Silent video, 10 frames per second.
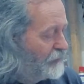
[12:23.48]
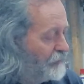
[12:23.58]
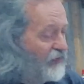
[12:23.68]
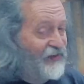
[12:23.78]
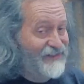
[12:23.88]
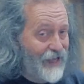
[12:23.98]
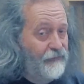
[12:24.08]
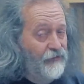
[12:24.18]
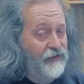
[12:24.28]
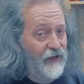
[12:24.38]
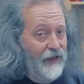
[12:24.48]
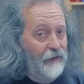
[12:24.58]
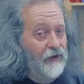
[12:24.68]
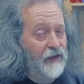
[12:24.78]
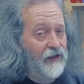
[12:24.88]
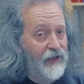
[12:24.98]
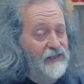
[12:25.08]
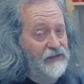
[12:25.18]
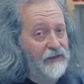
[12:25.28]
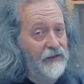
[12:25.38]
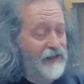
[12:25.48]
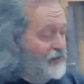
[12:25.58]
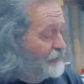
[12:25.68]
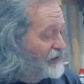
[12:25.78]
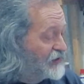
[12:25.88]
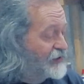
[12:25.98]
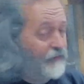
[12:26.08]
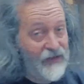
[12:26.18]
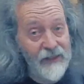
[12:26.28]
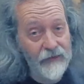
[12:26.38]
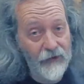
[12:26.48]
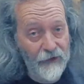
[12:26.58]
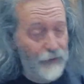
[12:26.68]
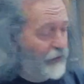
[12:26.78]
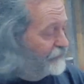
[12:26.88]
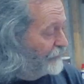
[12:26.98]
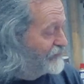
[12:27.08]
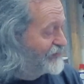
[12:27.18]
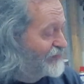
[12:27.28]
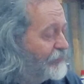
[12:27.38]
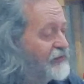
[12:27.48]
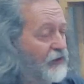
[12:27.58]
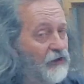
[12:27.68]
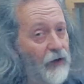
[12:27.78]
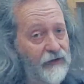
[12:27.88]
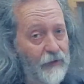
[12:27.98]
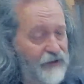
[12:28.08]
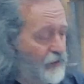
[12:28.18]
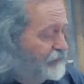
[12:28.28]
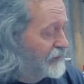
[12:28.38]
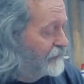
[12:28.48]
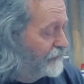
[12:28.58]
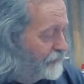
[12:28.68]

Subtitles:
but the 7th now is a major 7th interval as well, so it's a semitone away from its octave.